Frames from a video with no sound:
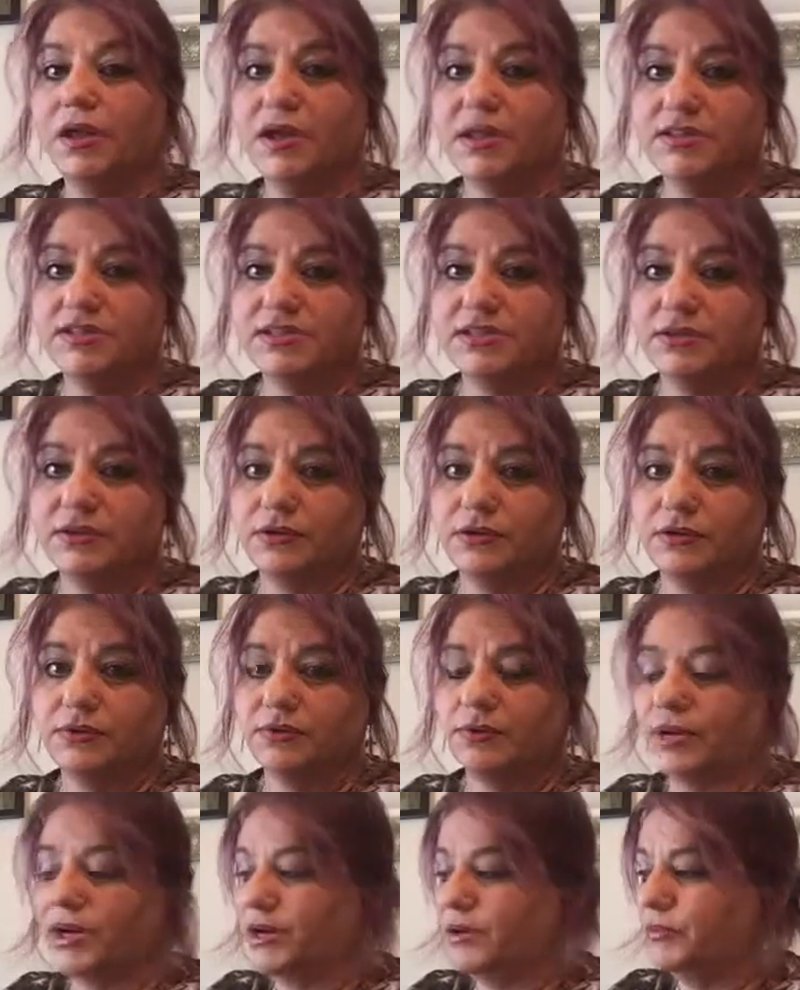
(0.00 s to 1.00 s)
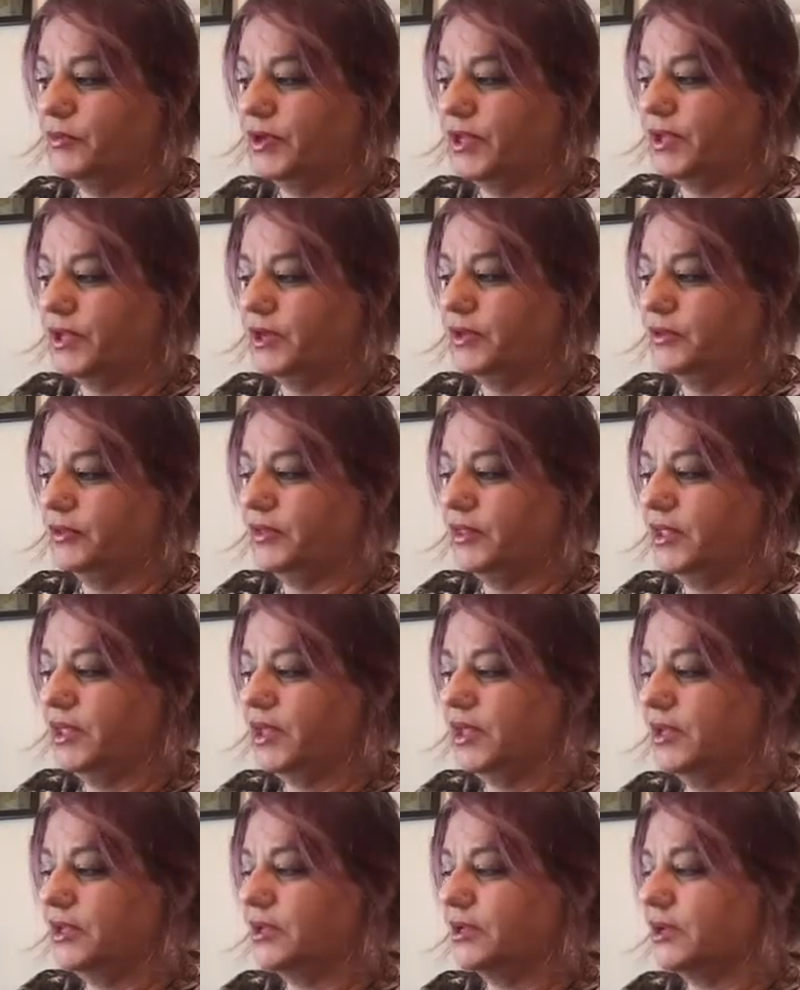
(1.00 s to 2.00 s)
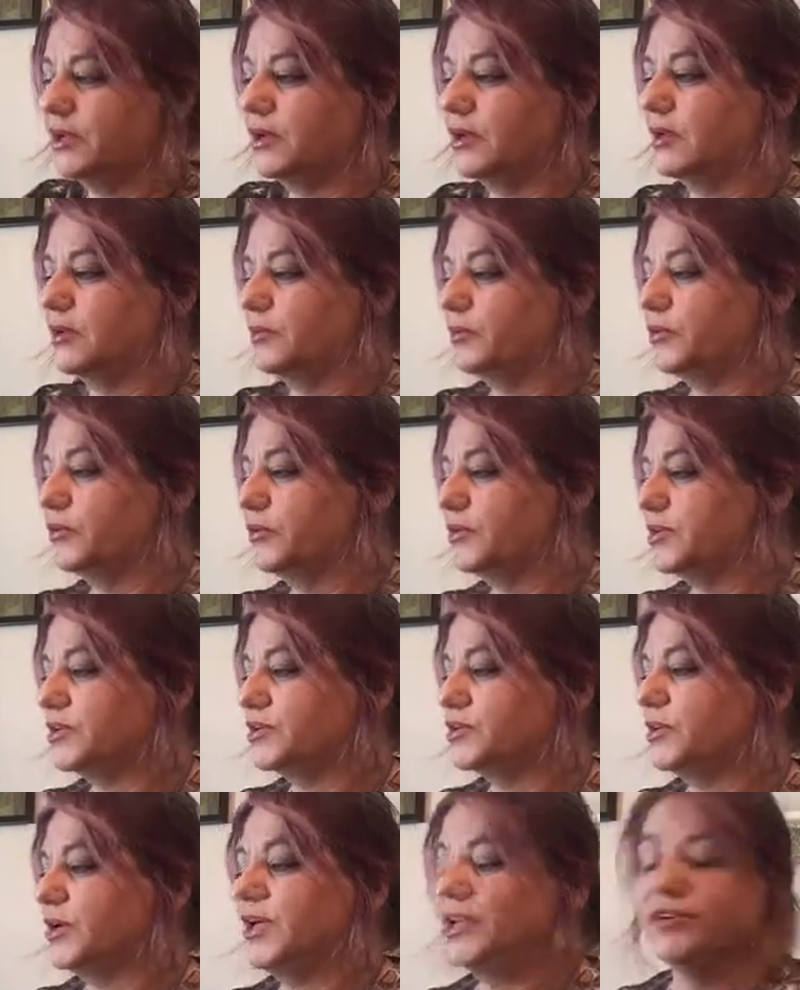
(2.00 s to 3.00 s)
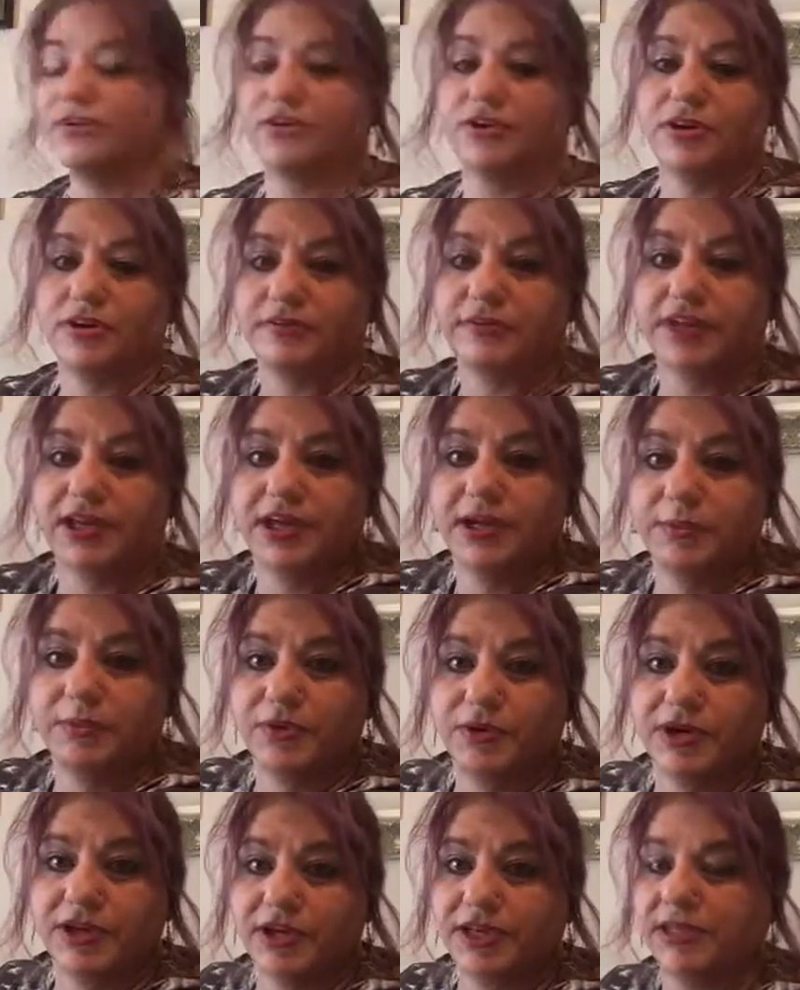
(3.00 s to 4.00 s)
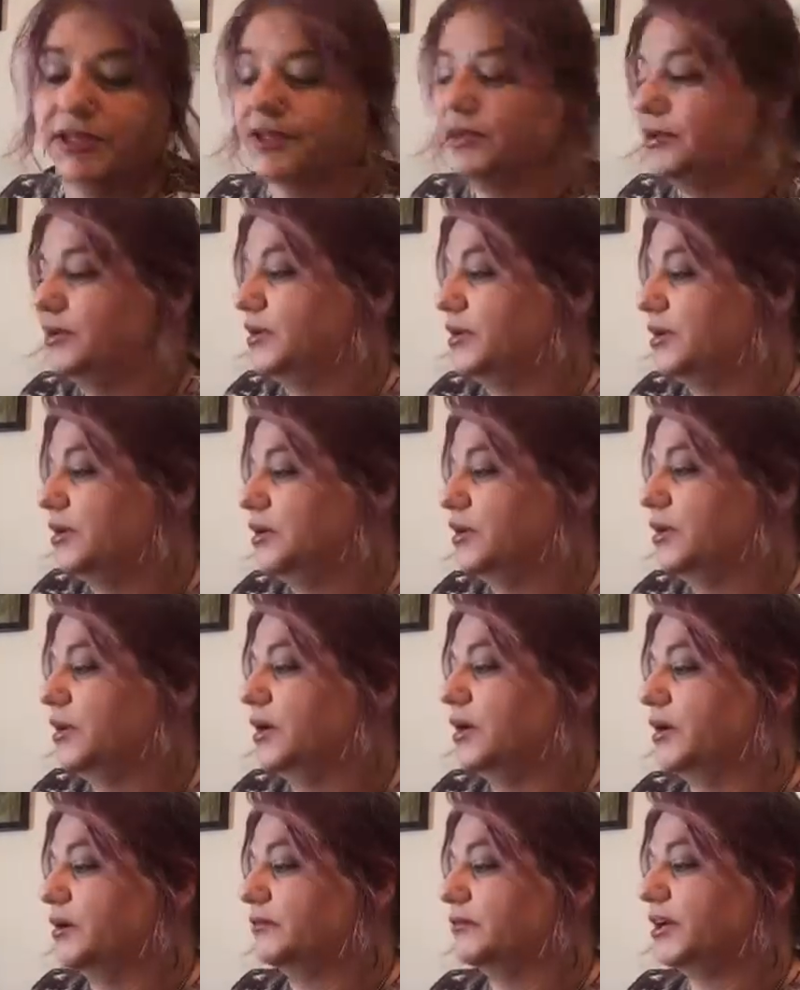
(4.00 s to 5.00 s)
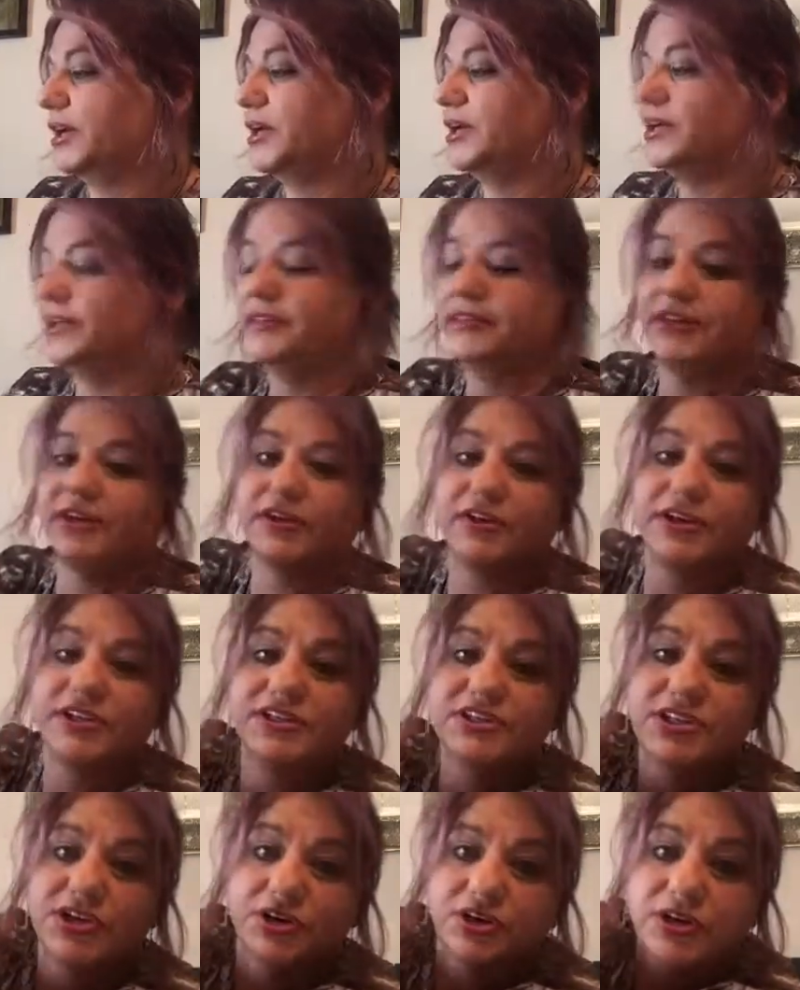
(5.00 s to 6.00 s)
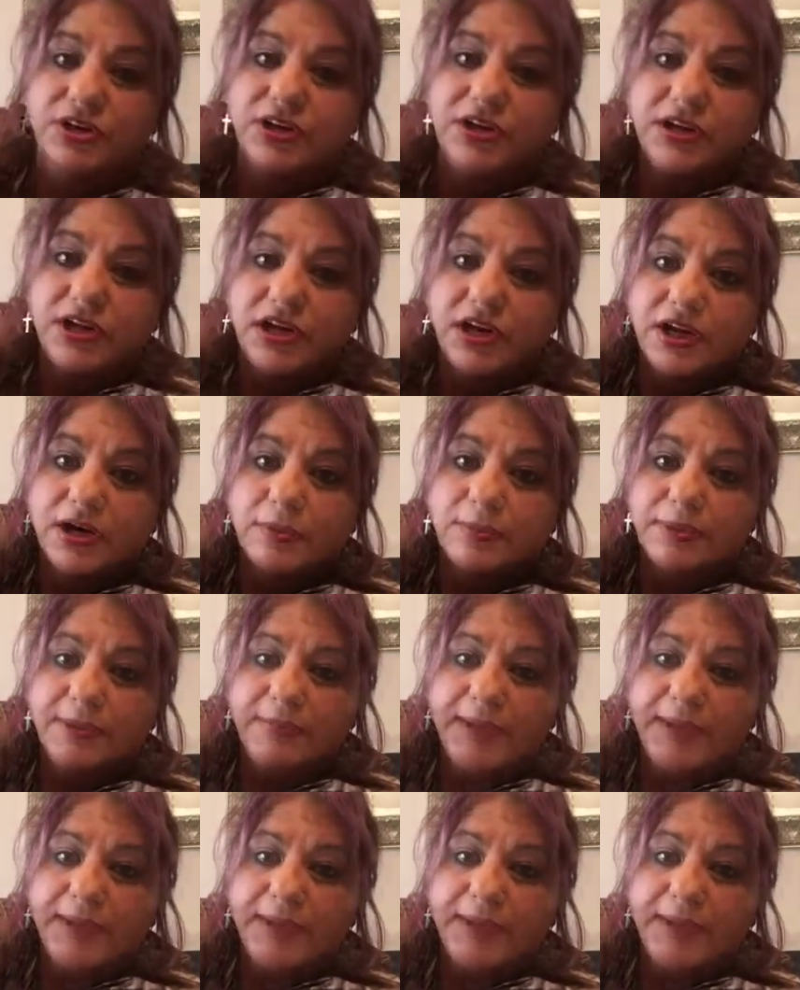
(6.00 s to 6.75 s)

And so while I'm waiting on that, I'm going to go ahead and turn off the camera again. I've got it in there and it's curing, and I'll be